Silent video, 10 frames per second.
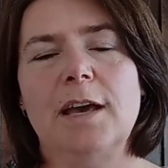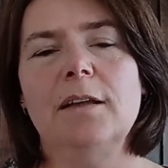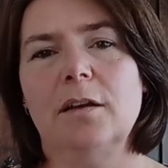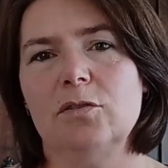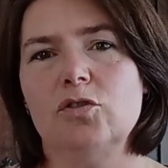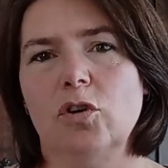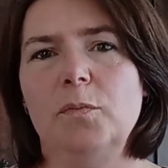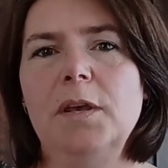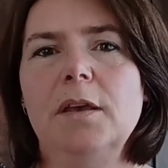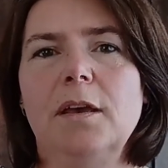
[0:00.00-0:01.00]
Yeah,
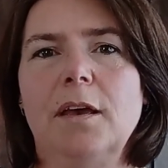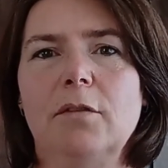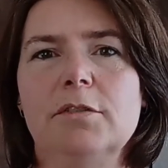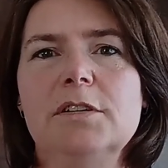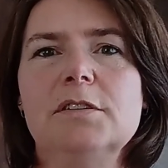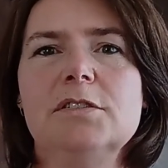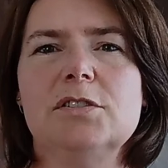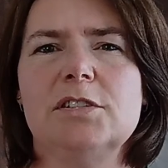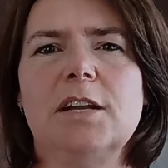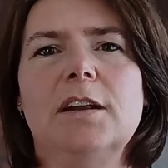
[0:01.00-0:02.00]
Toby every
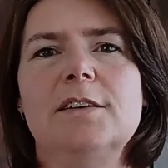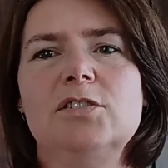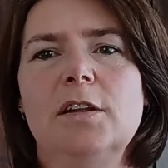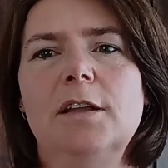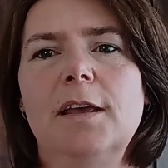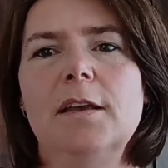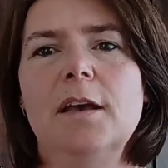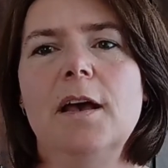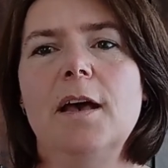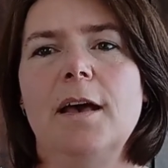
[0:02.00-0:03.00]
Saturday and
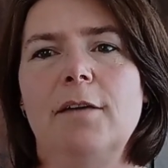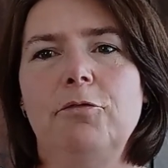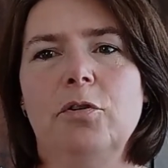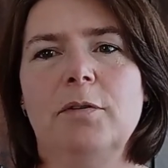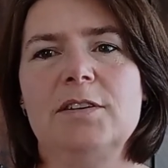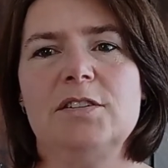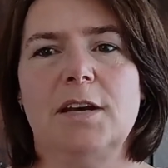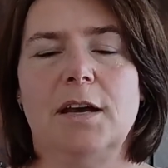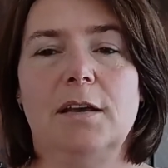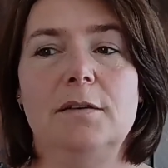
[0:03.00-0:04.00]
Sunday, and for the
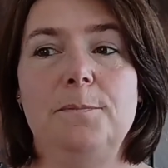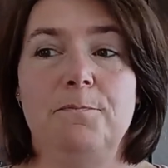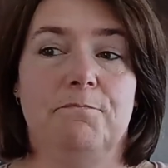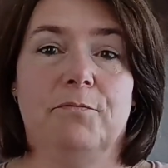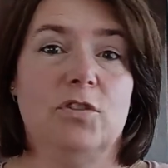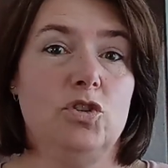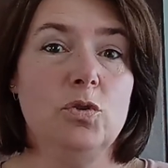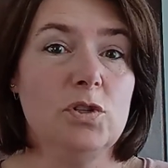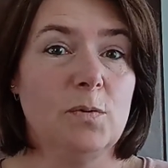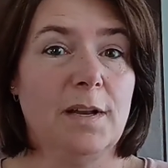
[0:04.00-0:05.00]
rest I
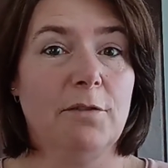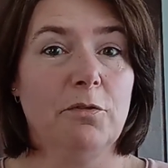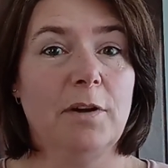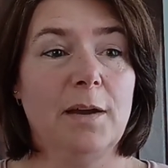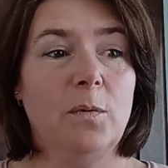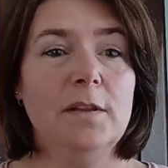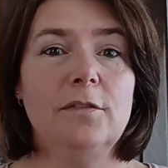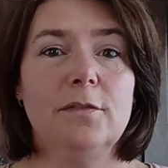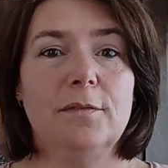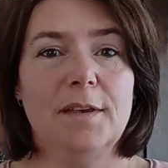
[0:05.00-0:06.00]
choose whenever I
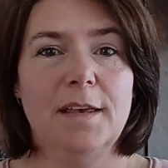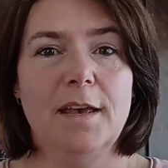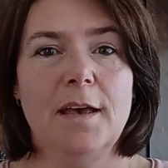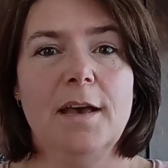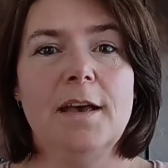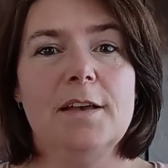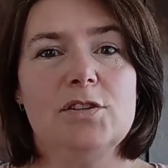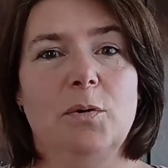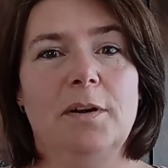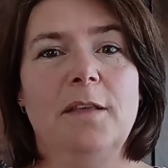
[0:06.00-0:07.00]
want.
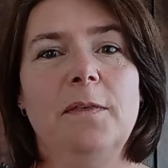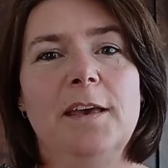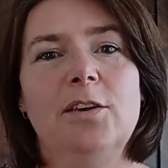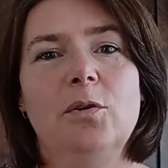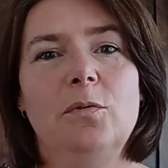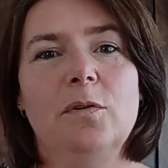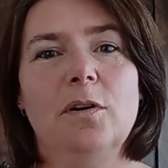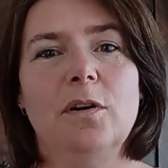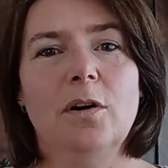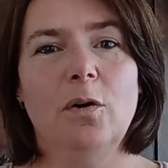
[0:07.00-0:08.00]
So I want to thank you
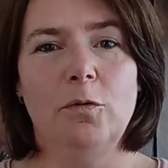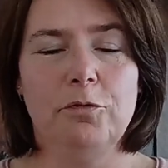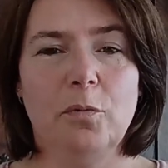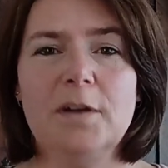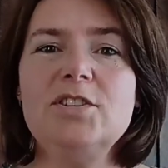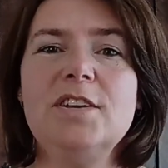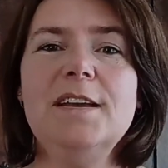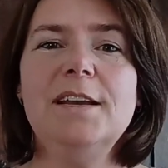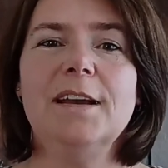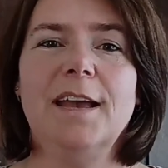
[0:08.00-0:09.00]
all for
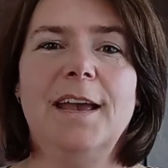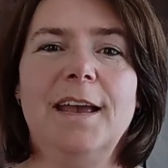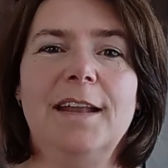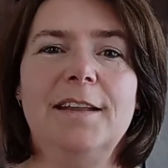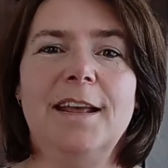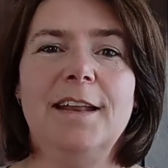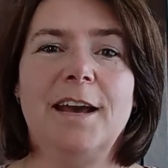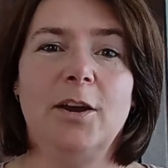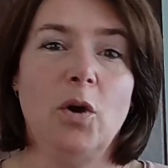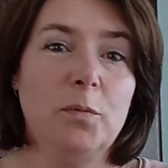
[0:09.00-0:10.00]
watching, and
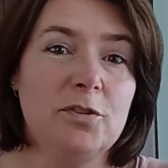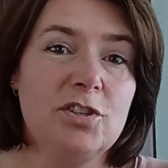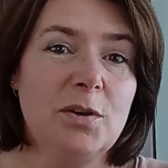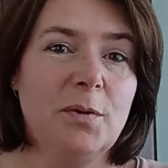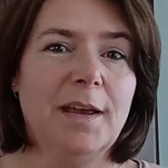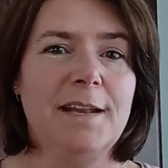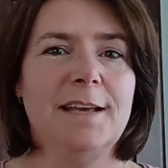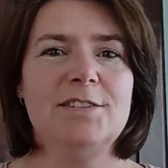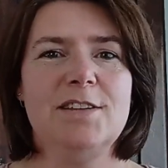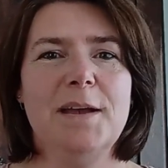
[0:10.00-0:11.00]
then I hope to see you again
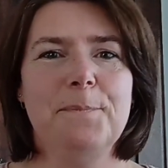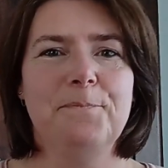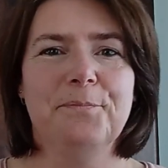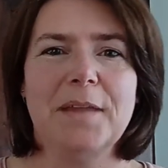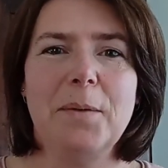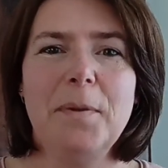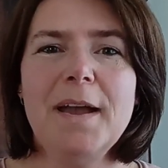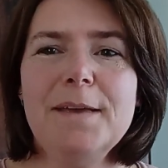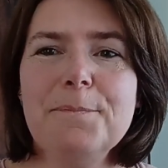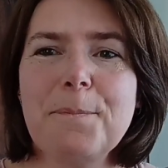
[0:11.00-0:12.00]
next time.
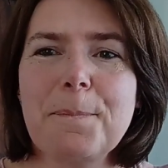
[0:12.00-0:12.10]
Bye!